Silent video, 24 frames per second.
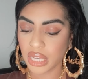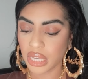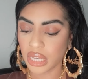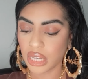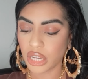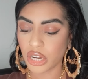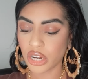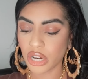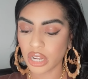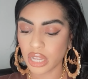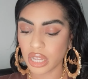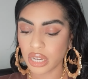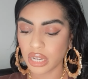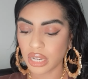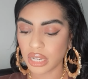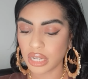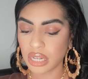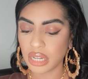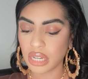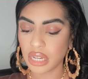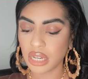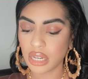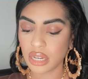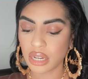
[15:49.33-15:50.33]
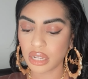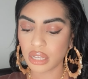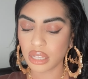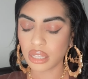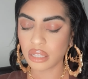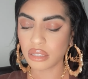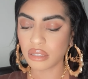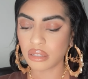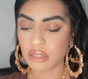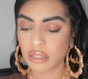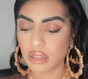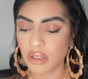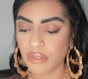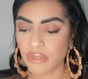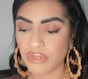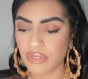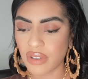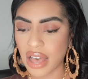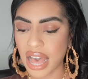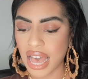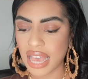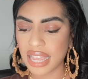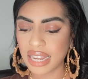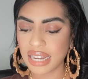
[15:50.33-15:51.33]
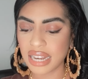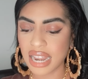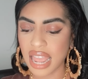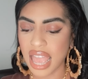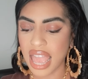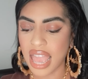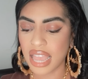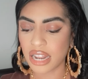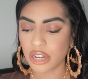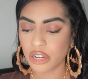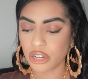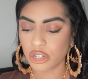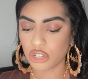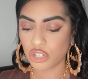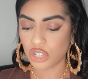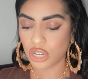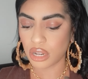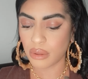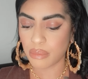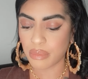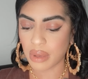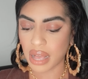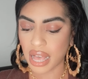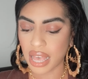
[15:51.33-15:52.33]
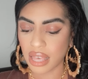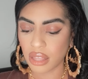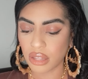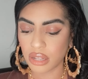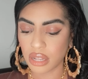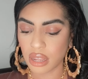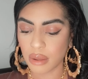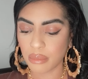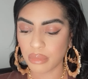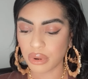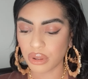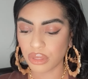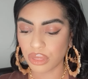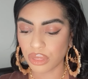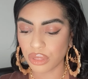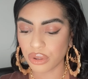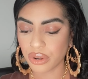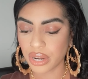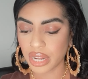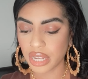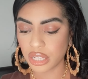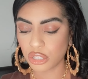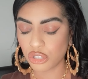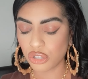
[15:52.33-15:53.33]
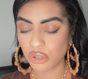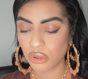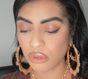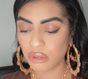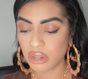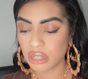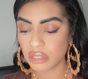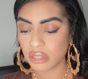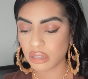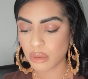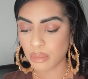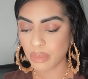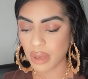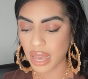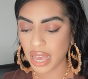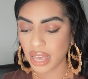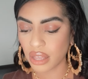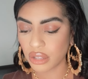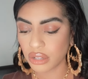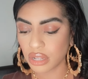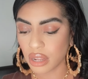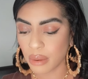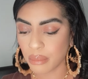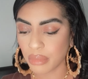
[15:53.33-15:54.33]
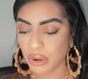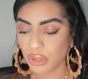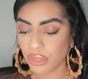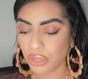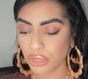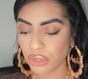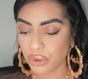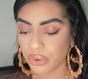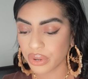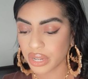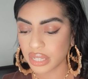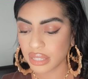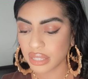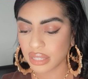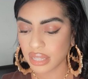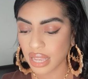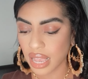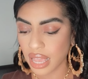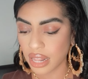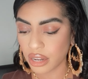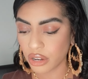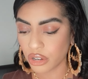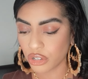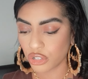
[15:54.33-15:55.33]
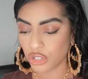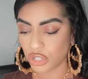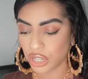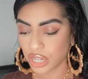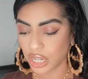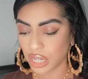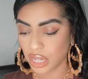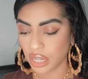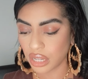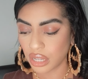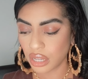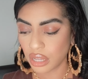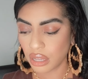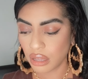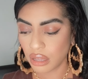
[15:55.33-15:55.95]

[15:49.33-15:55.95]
You're going to need divine energy, pile number three. Tune into pile number three's energy.